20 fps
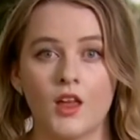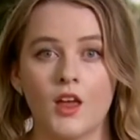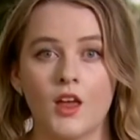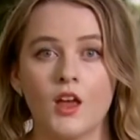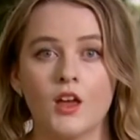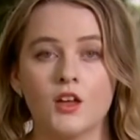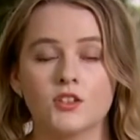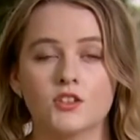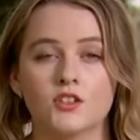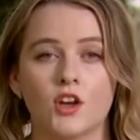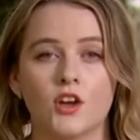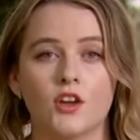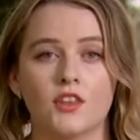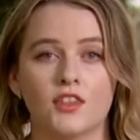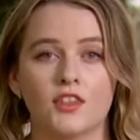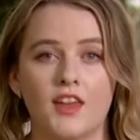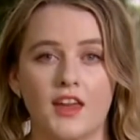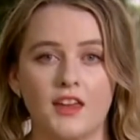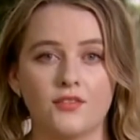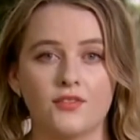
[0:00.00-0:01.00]
So
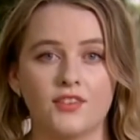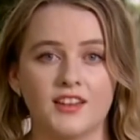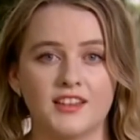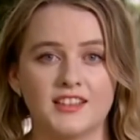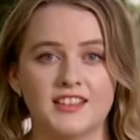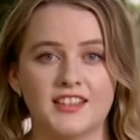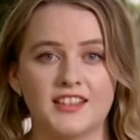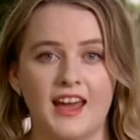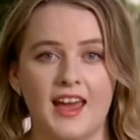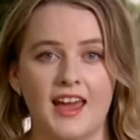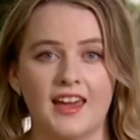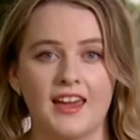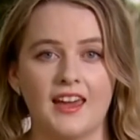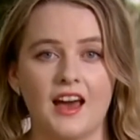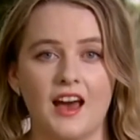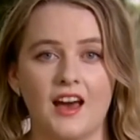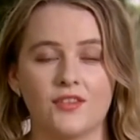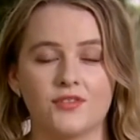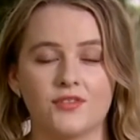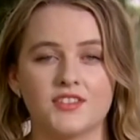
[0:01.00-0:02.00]
thankfully today,
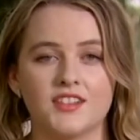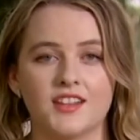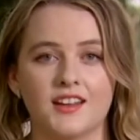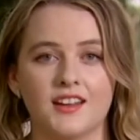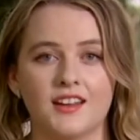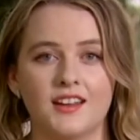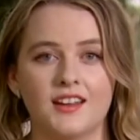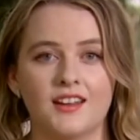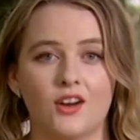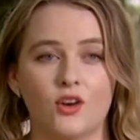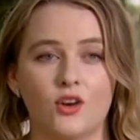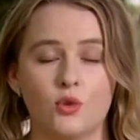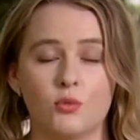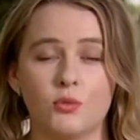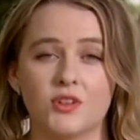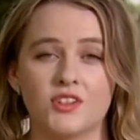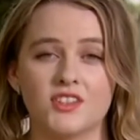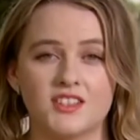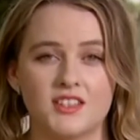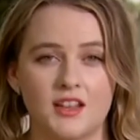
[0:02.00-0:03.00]
after
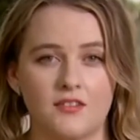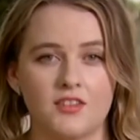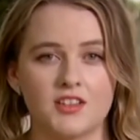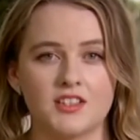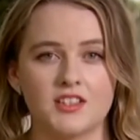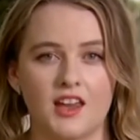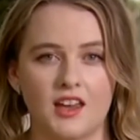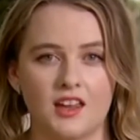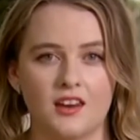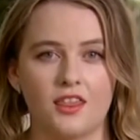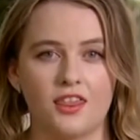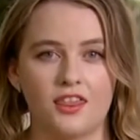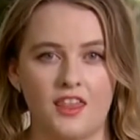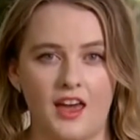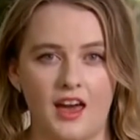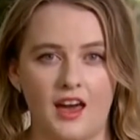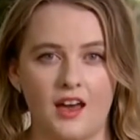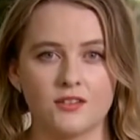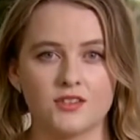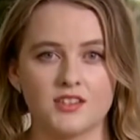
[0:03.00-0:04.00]
almost
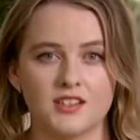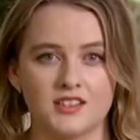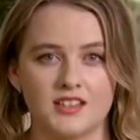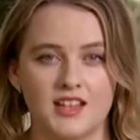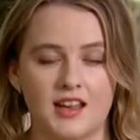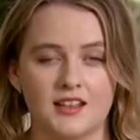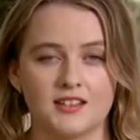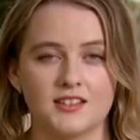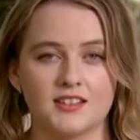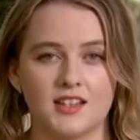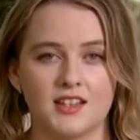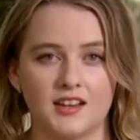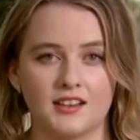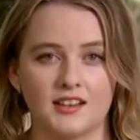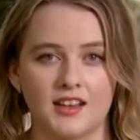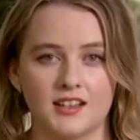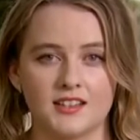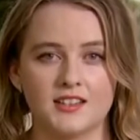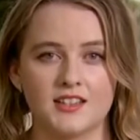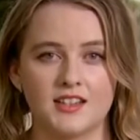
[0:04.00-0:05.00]
17,000 tests done
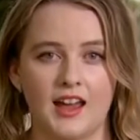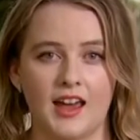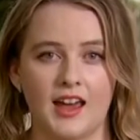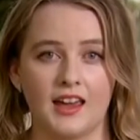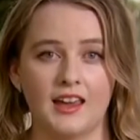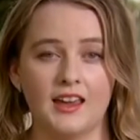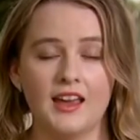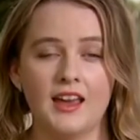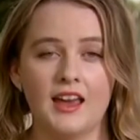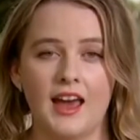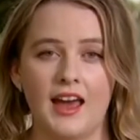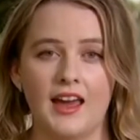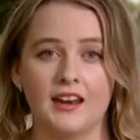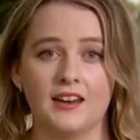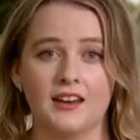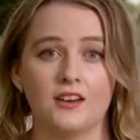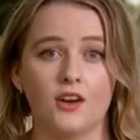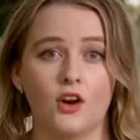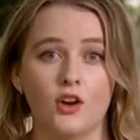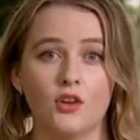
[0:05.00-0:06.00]
yesterday
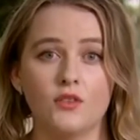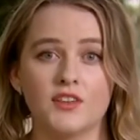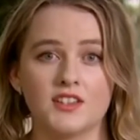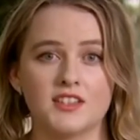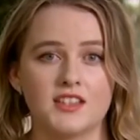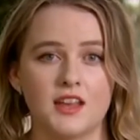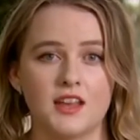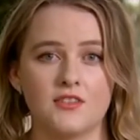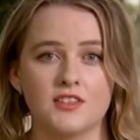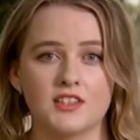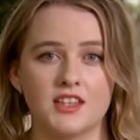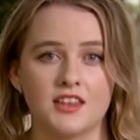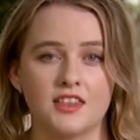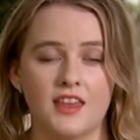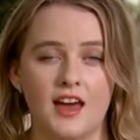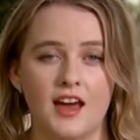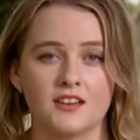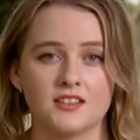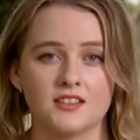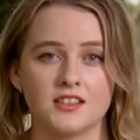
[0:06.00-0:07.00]
and over
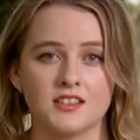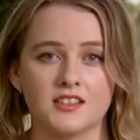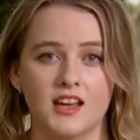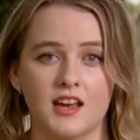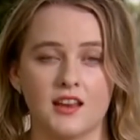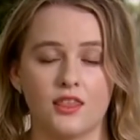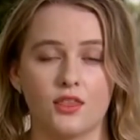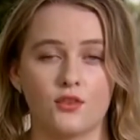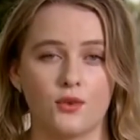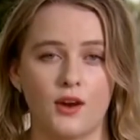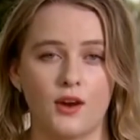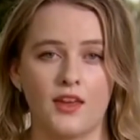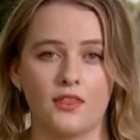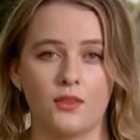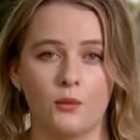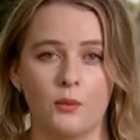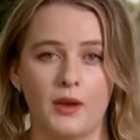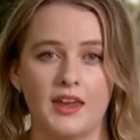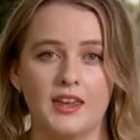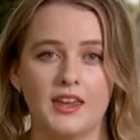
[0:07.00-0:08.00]
70,000 done throughout the
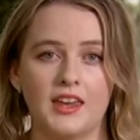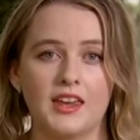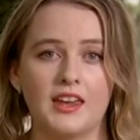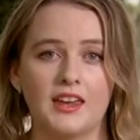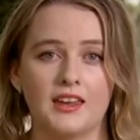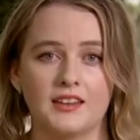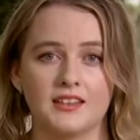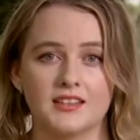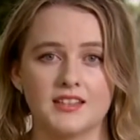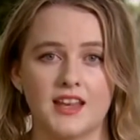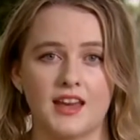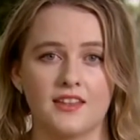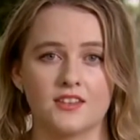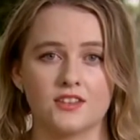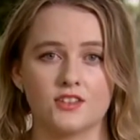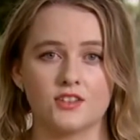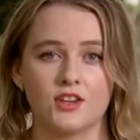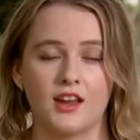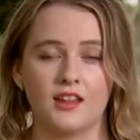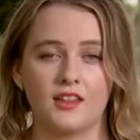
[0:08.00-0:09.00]
week here in South
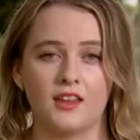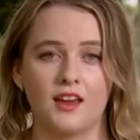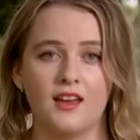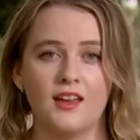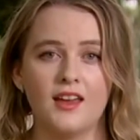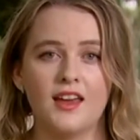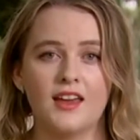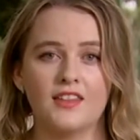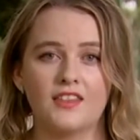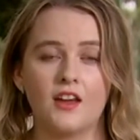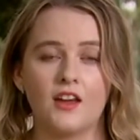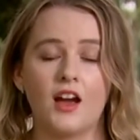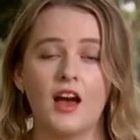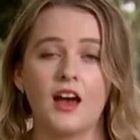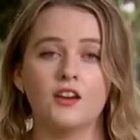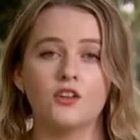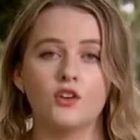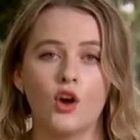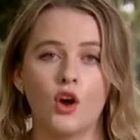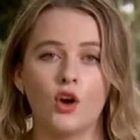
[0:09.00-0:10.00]
Australia, there are
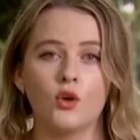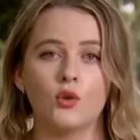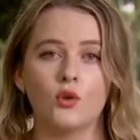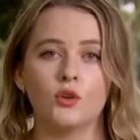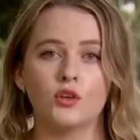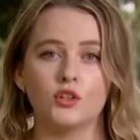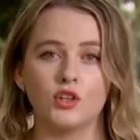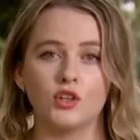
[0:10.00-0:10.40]
no new